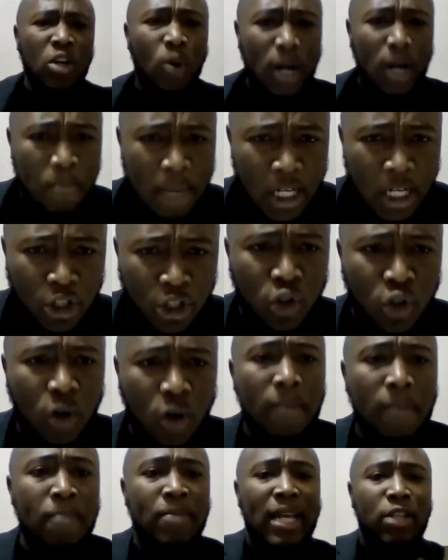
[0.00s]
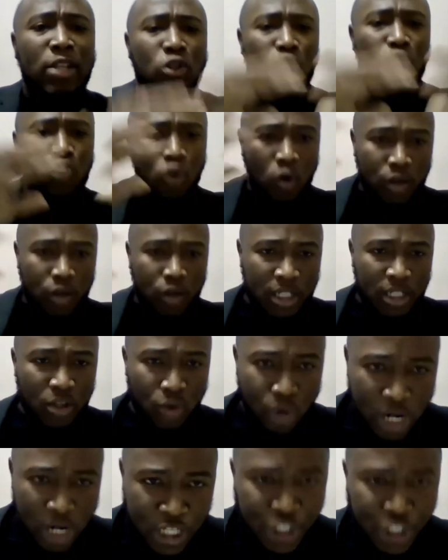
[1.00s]
want to make sure that throughout the
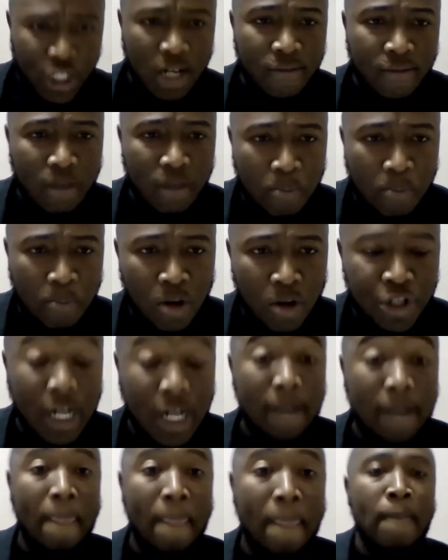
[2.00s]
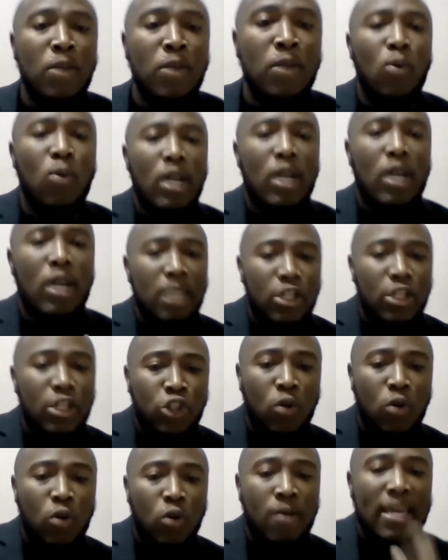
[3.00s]
duration of your project, you want to make
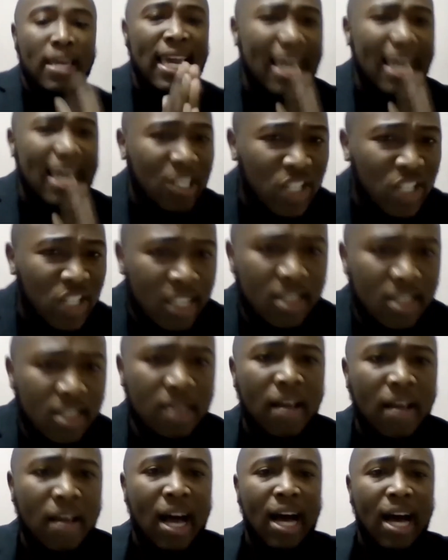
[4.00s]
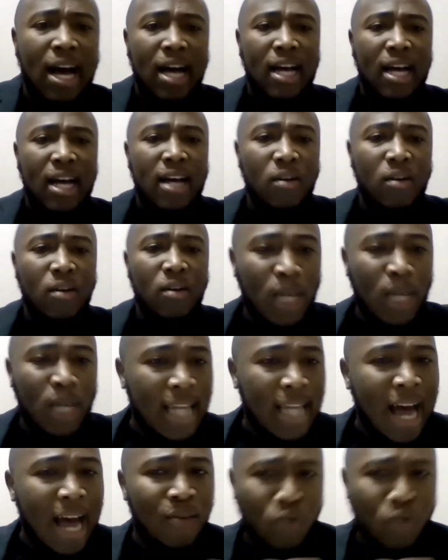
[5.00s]
sure, is it, uh, uh, will it
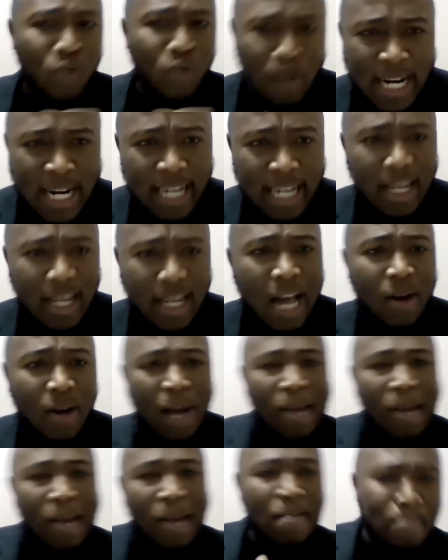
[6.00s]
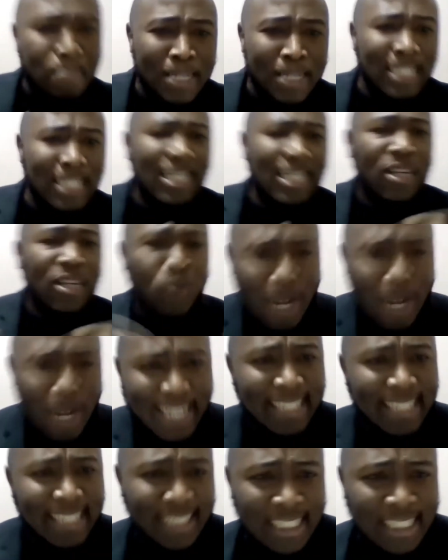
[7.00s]
have rain? Uh, am I building in
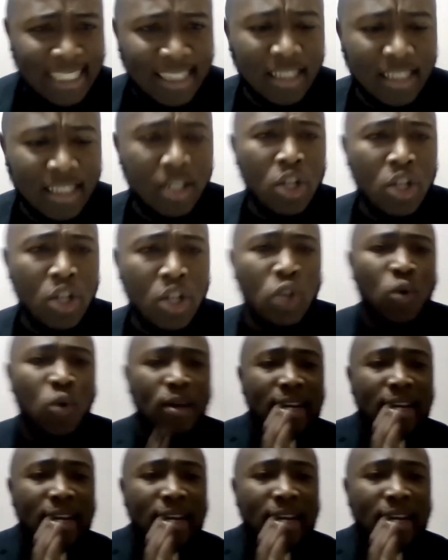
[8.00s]
rainy season? So it,